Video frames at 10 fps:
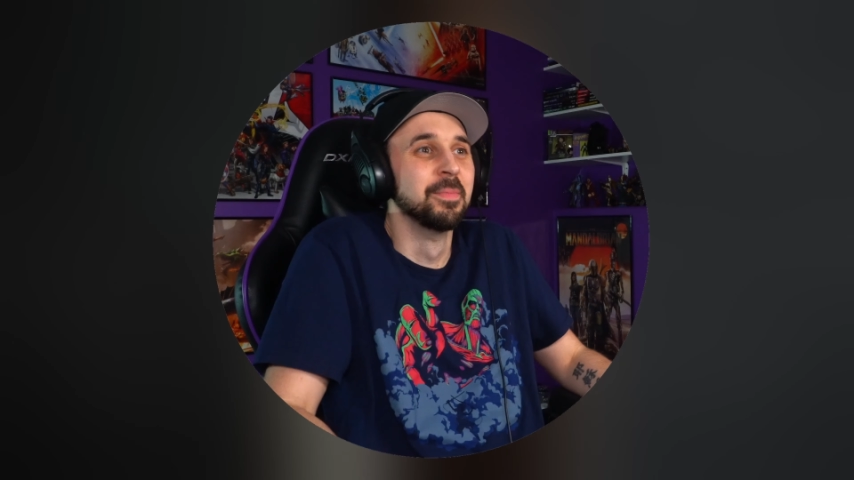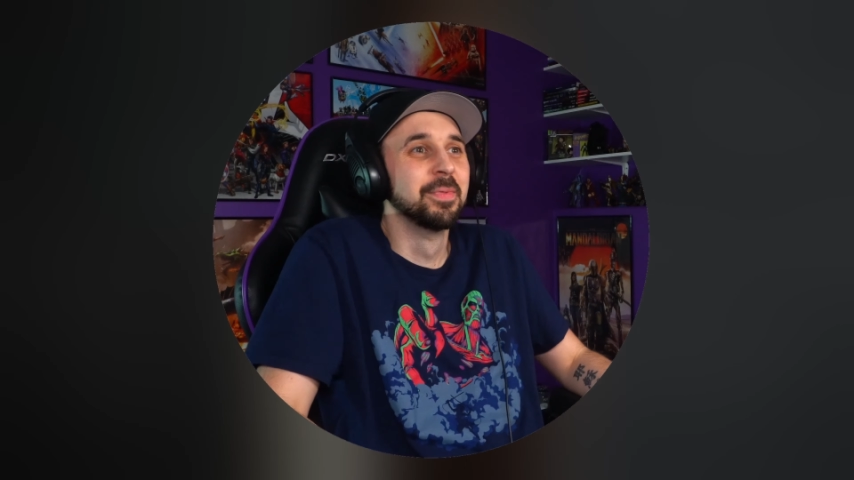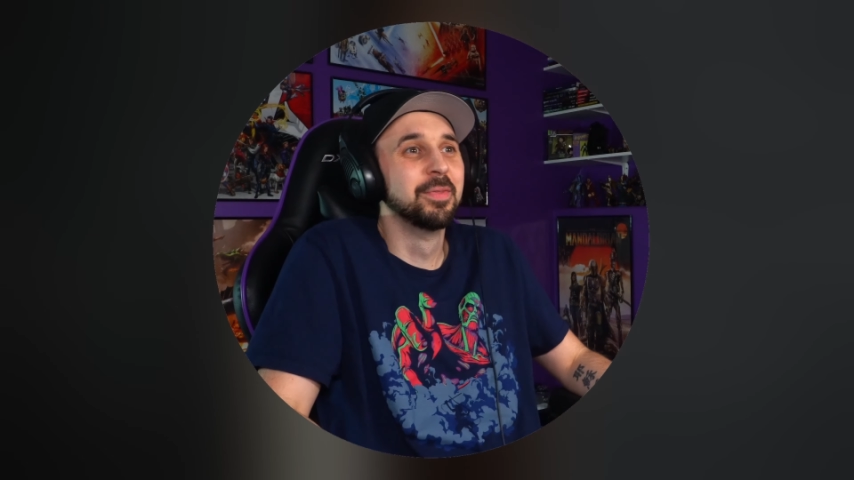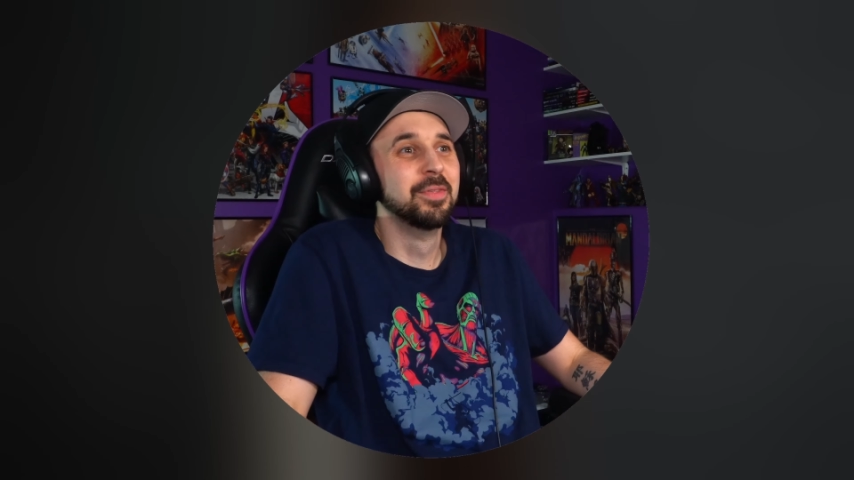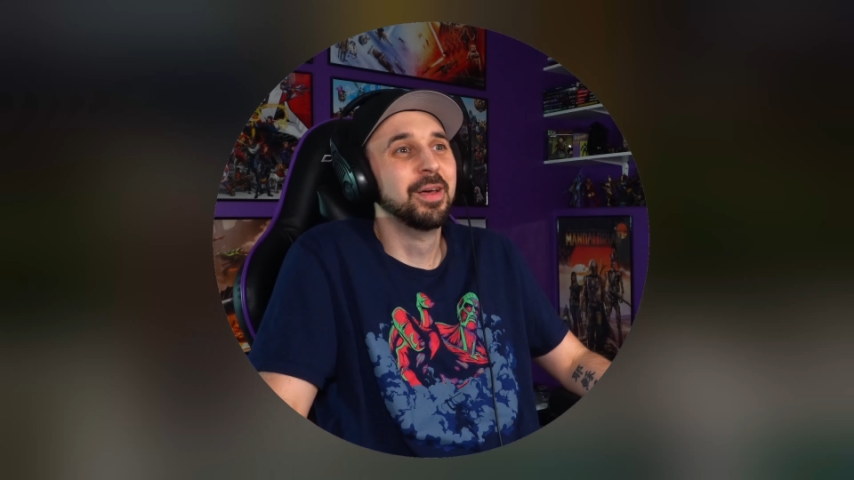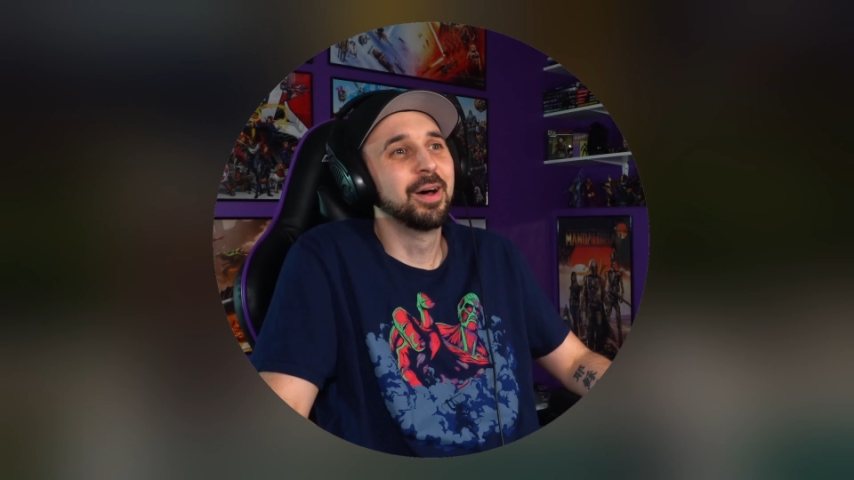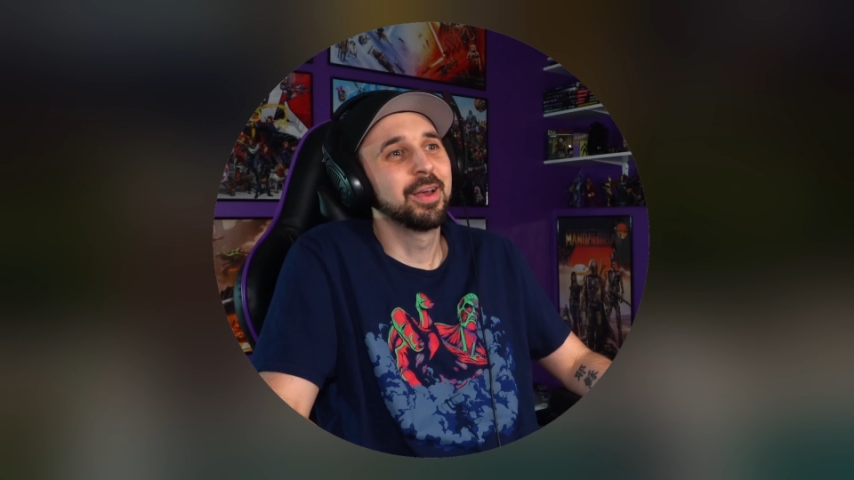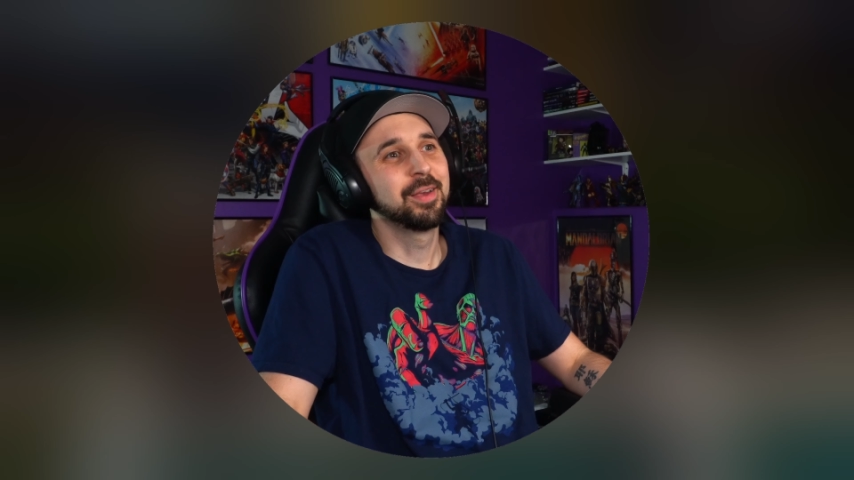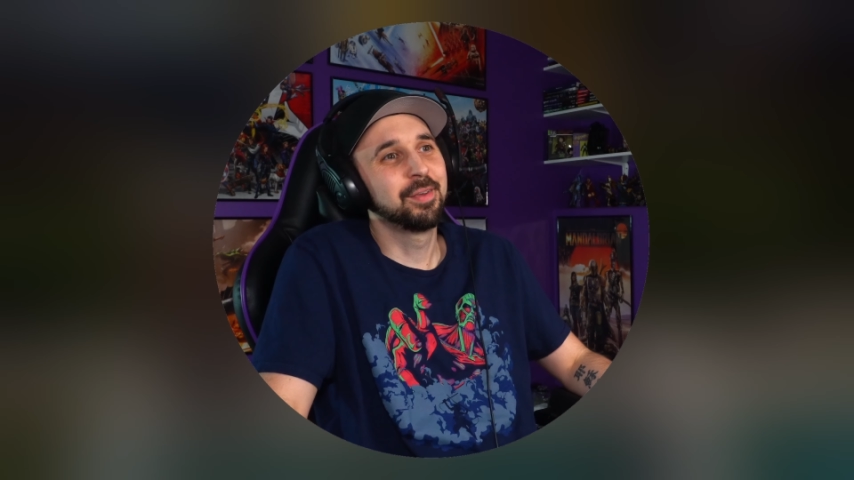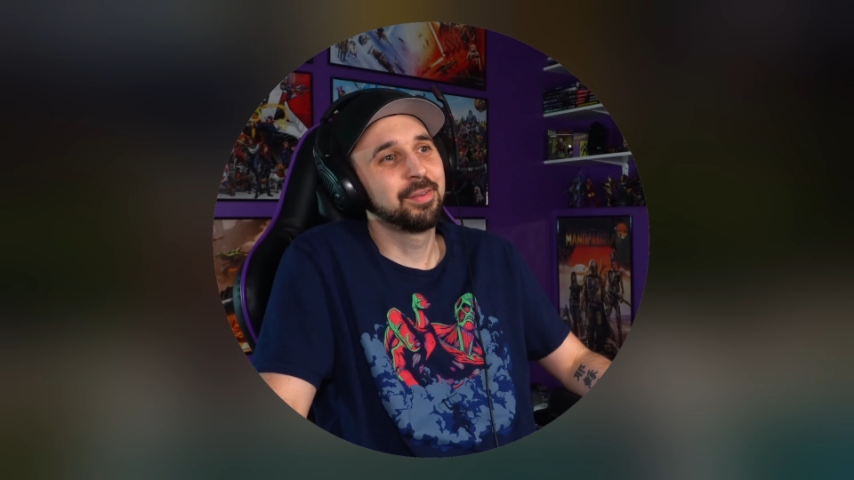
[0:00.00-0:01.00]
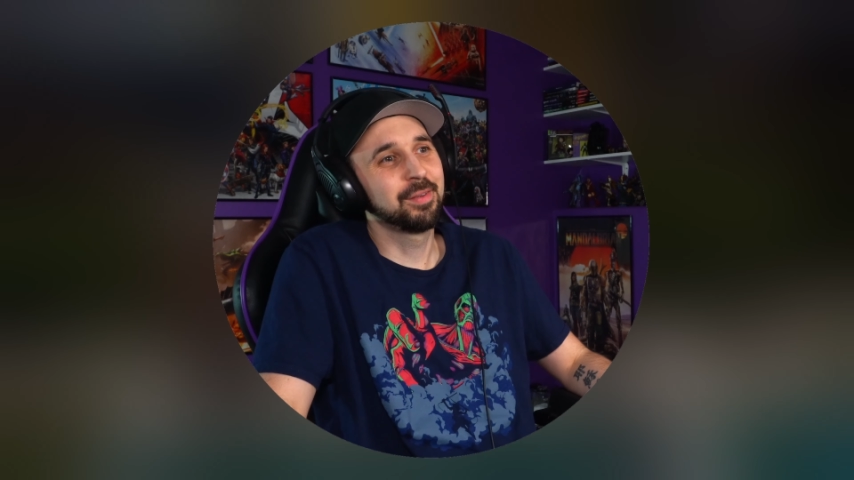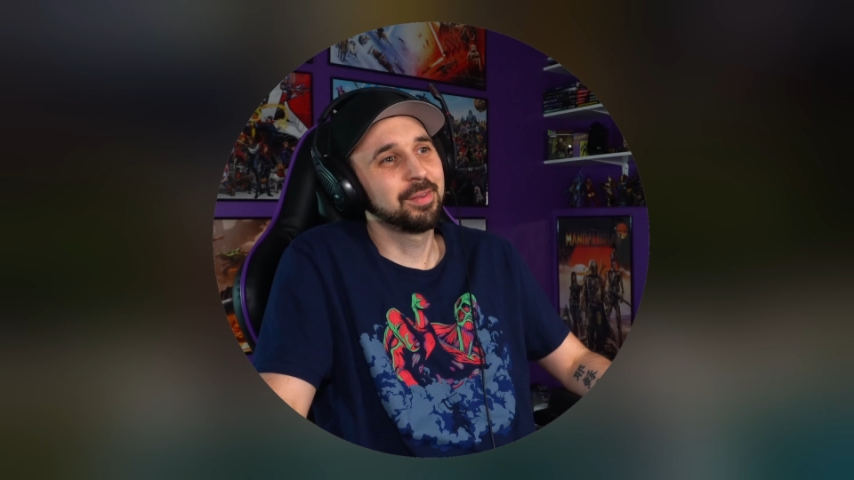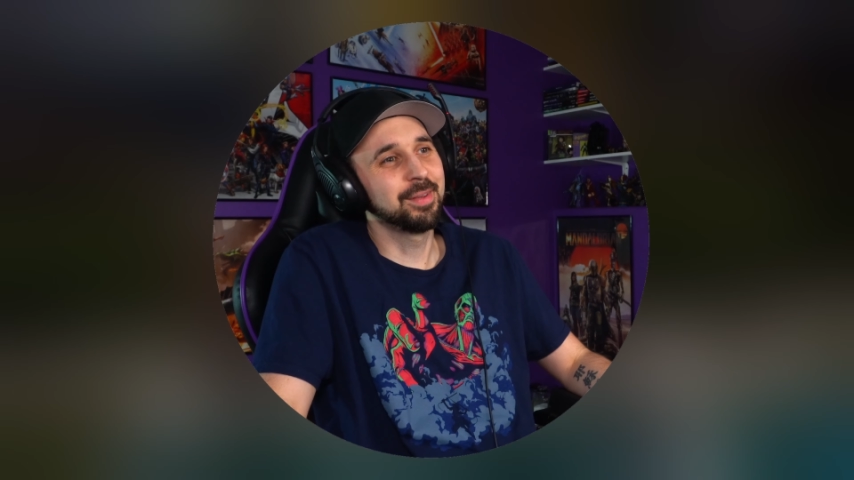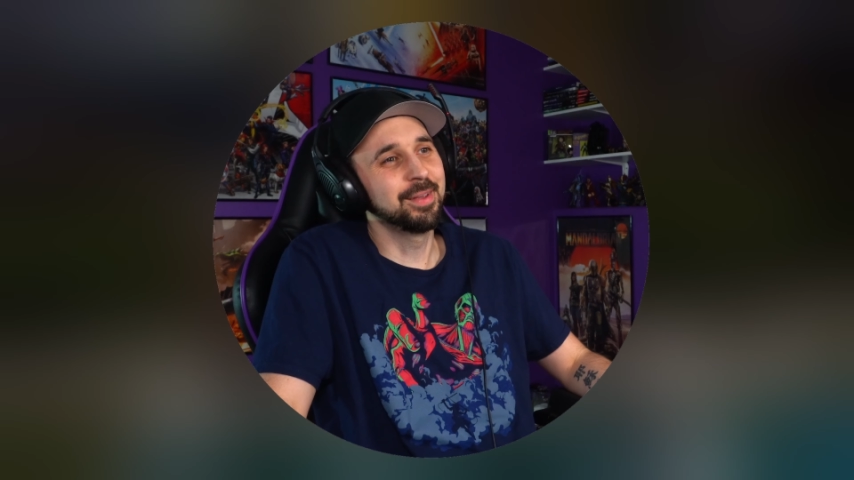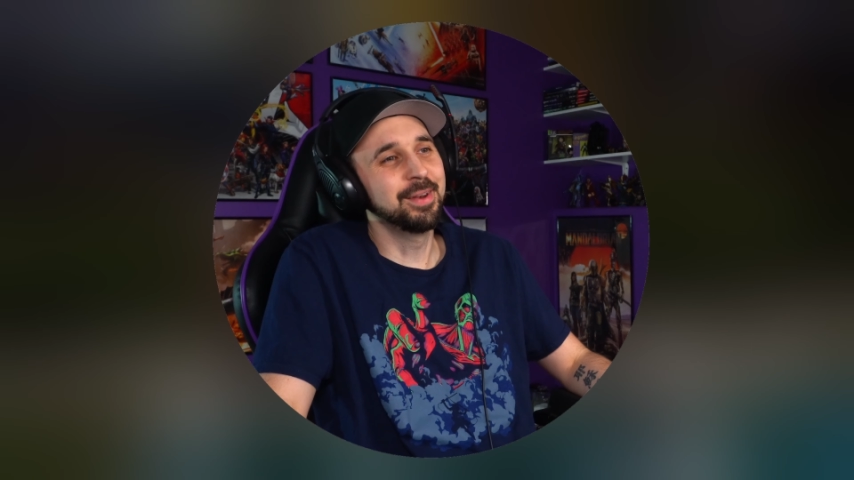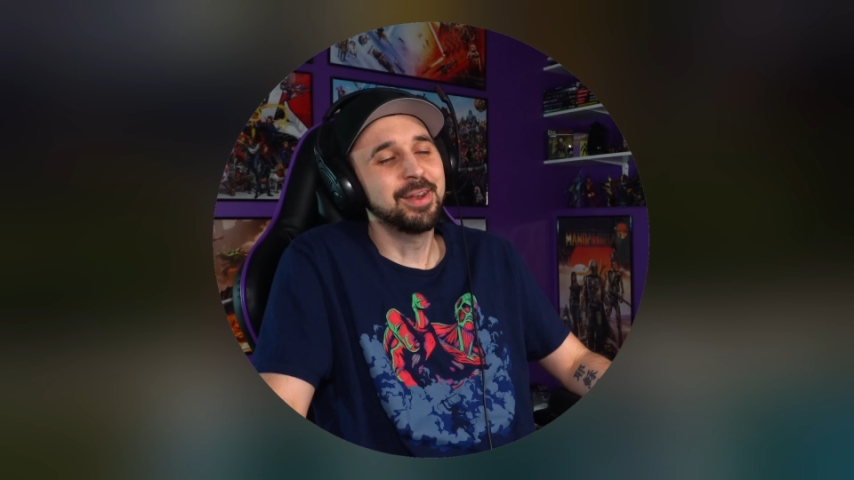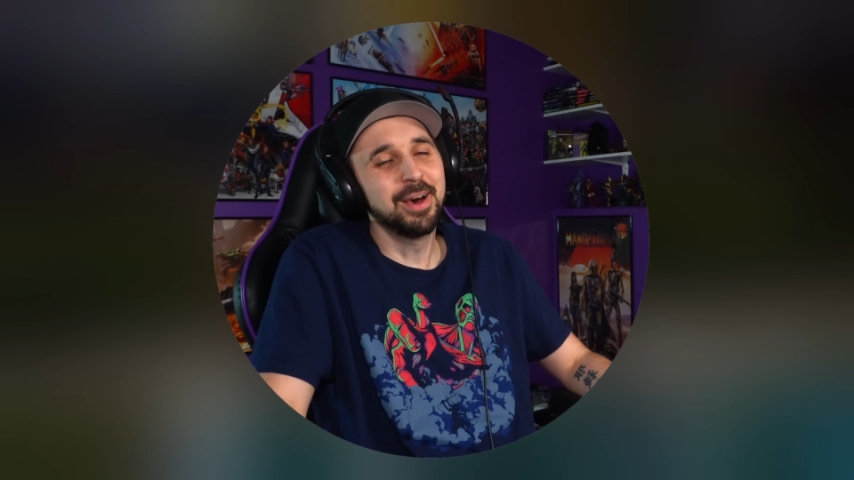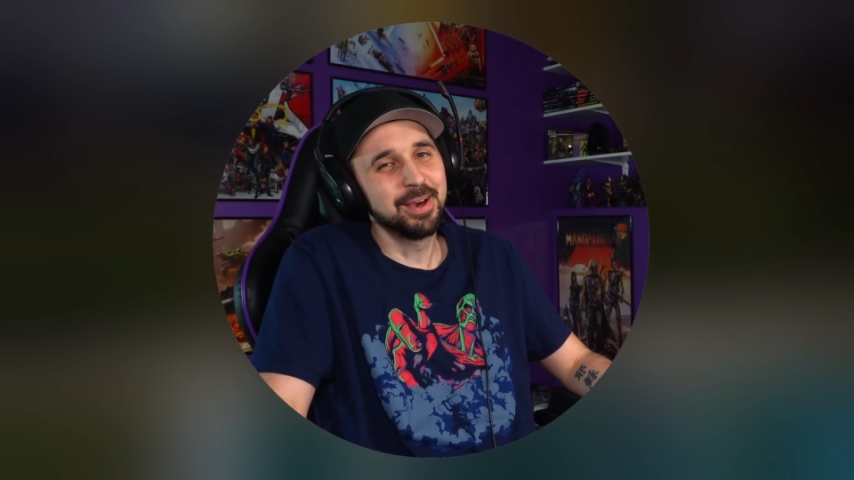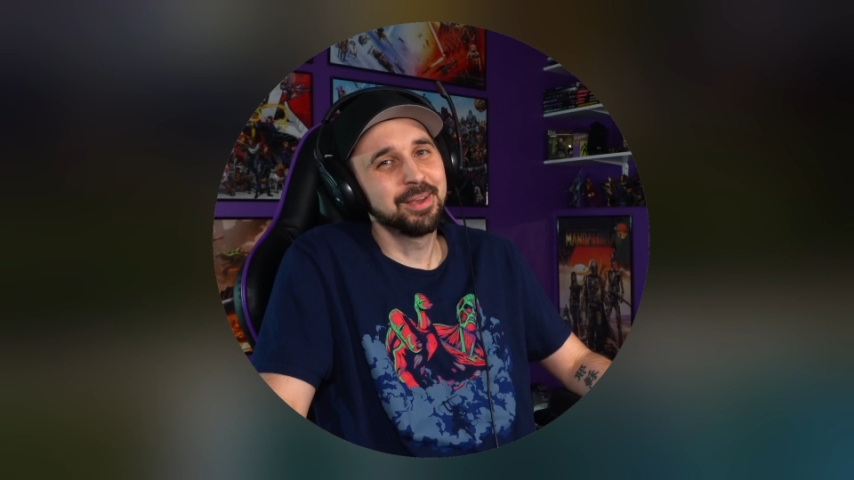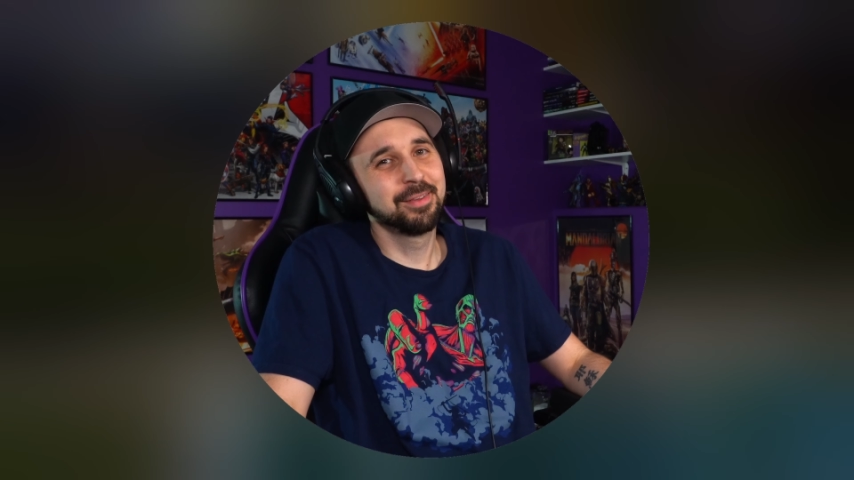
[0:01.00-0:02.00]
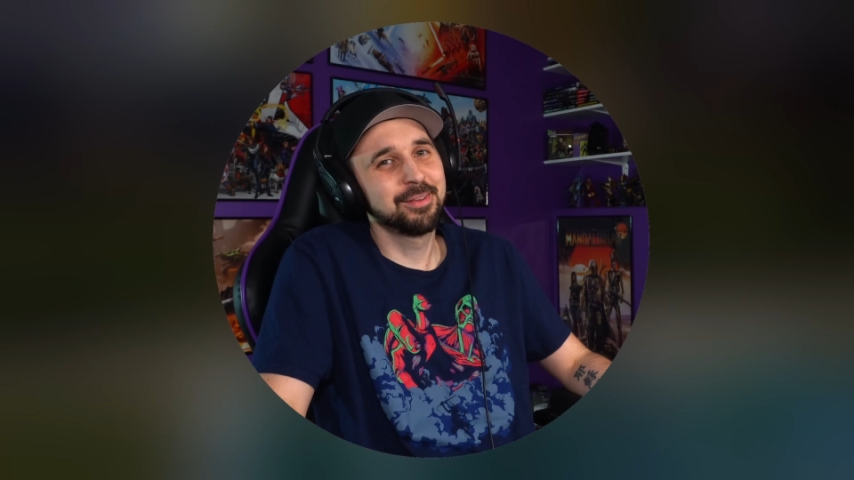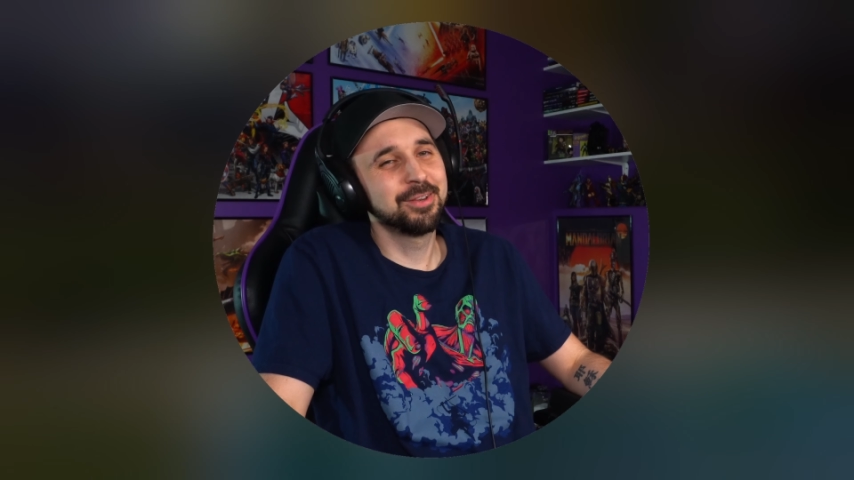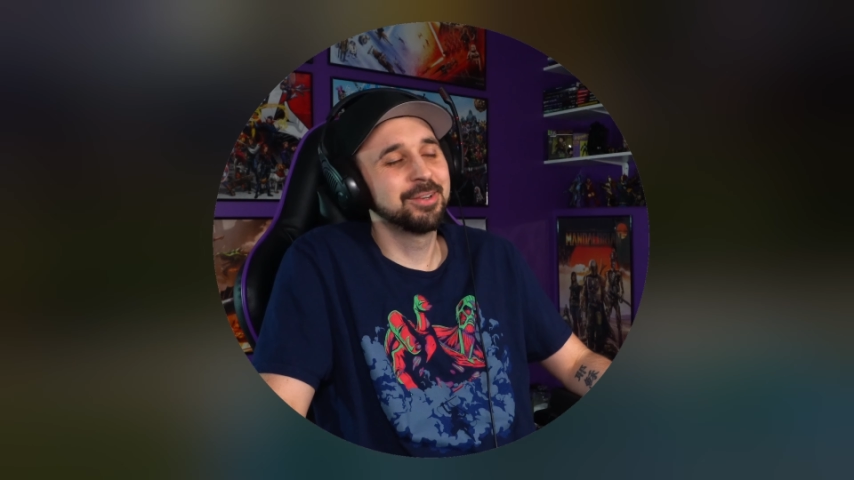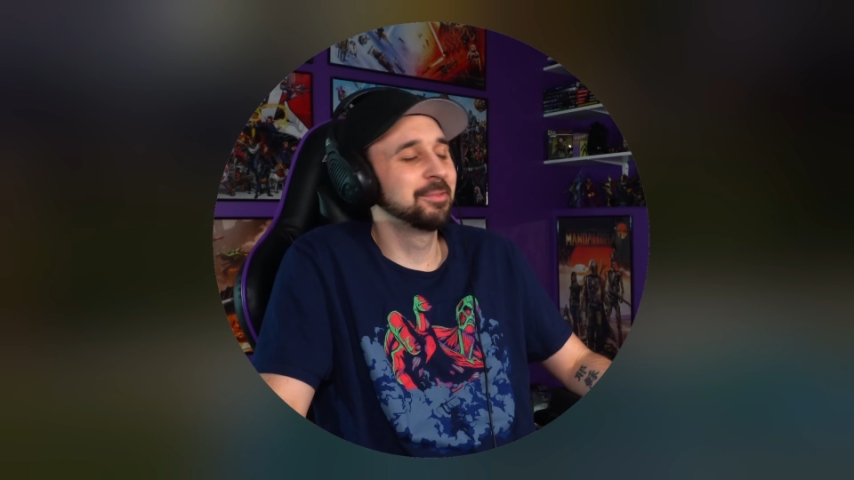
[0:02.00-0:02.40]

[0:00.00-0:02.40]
Nice. Nice.